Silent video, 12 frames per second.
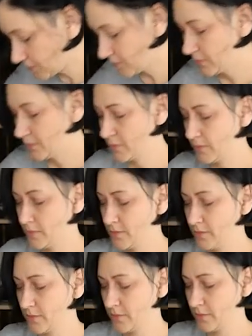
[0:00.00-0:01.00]

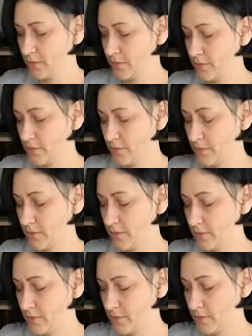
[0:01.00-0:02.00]

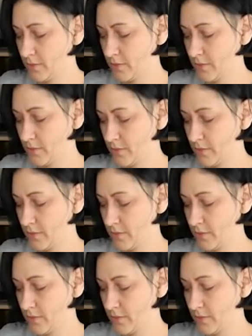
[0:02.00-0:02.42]
(silence)